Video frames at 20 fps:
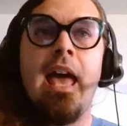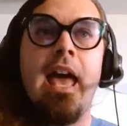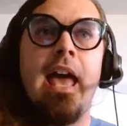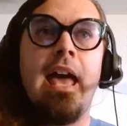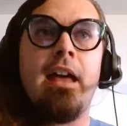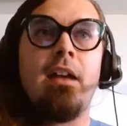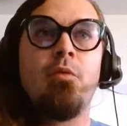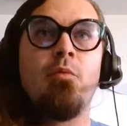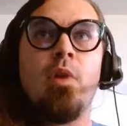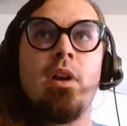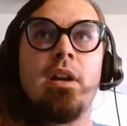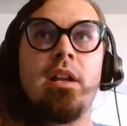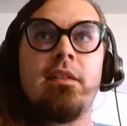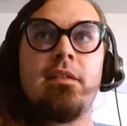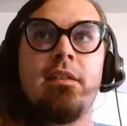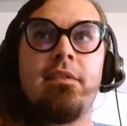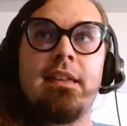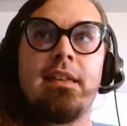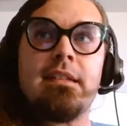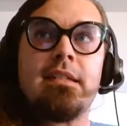And one of
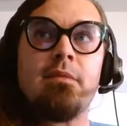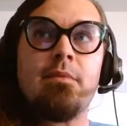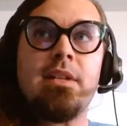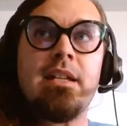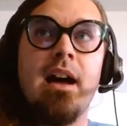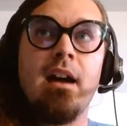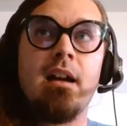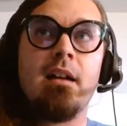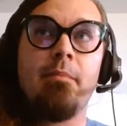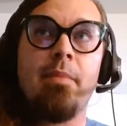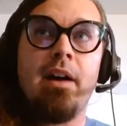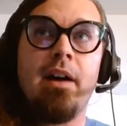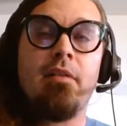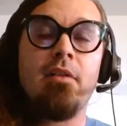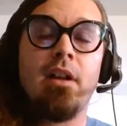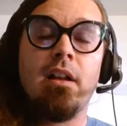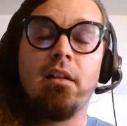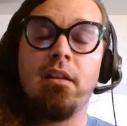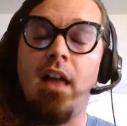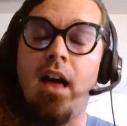the things that we talk
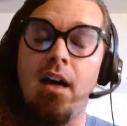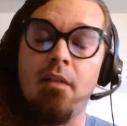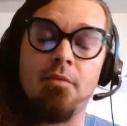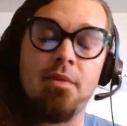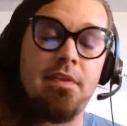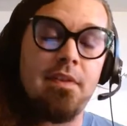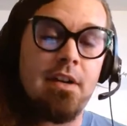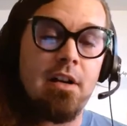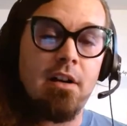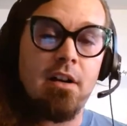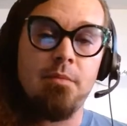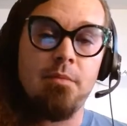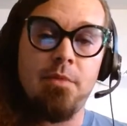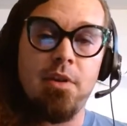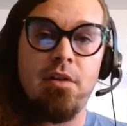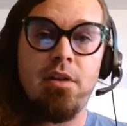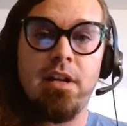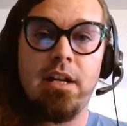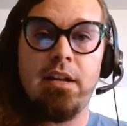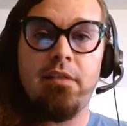about a lot within our
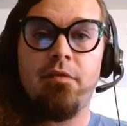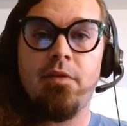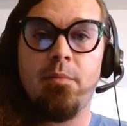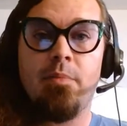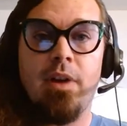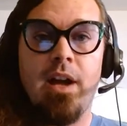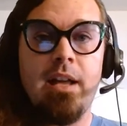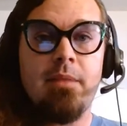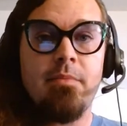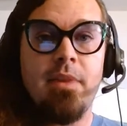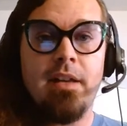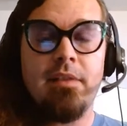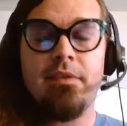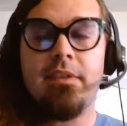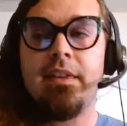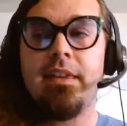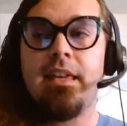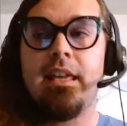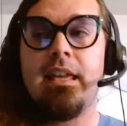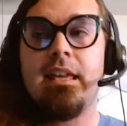community for Pride
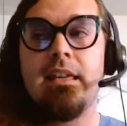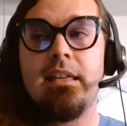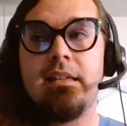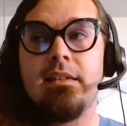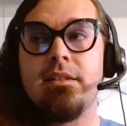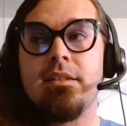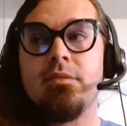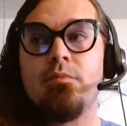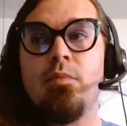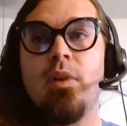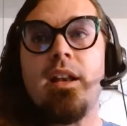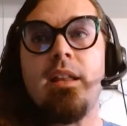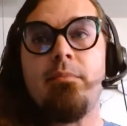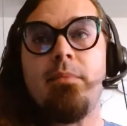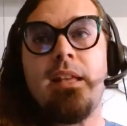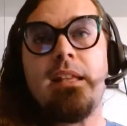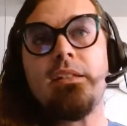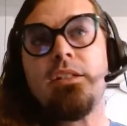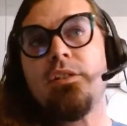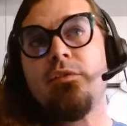Month is what it
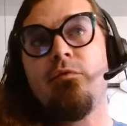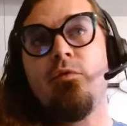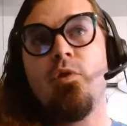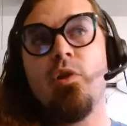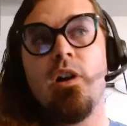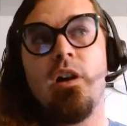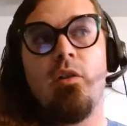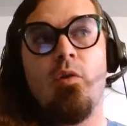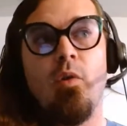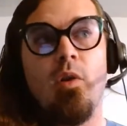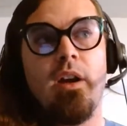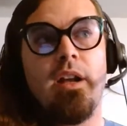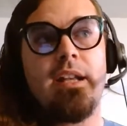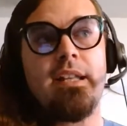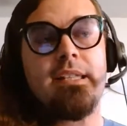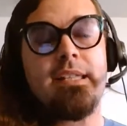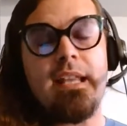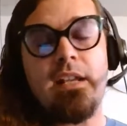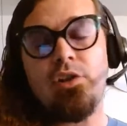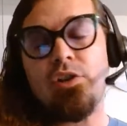means for
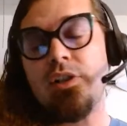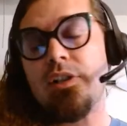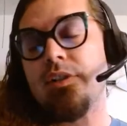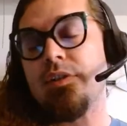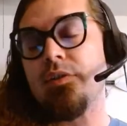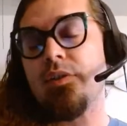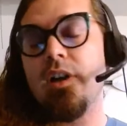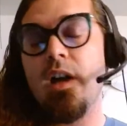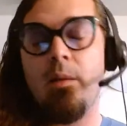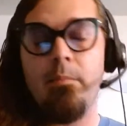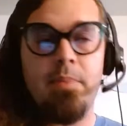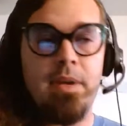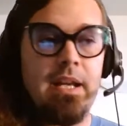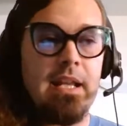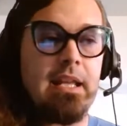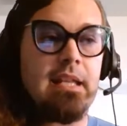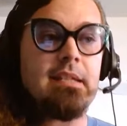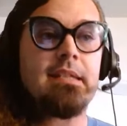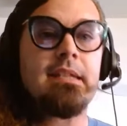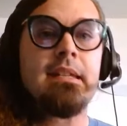organizations or
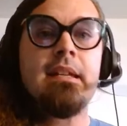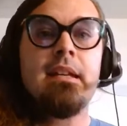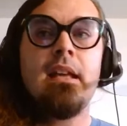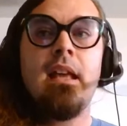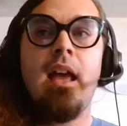companies